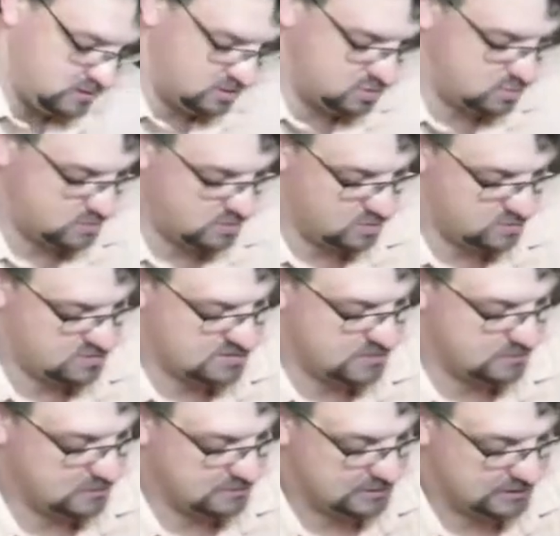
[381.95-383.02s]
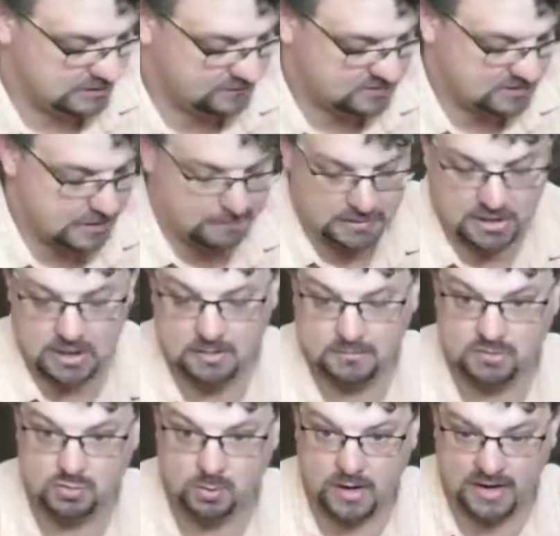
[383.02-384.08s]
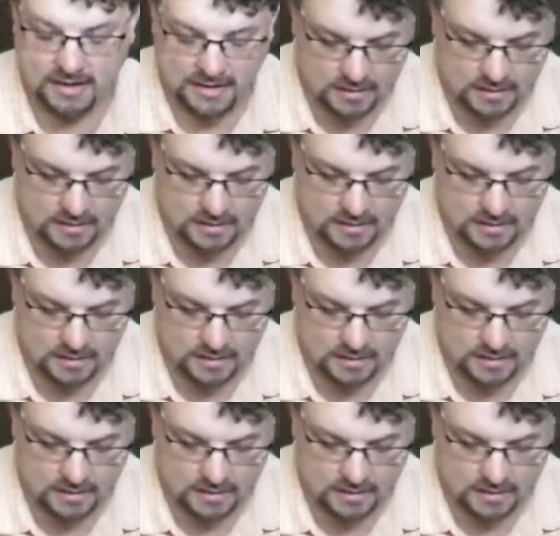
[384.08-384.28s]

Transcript: the trigger assembly lifts up and comes right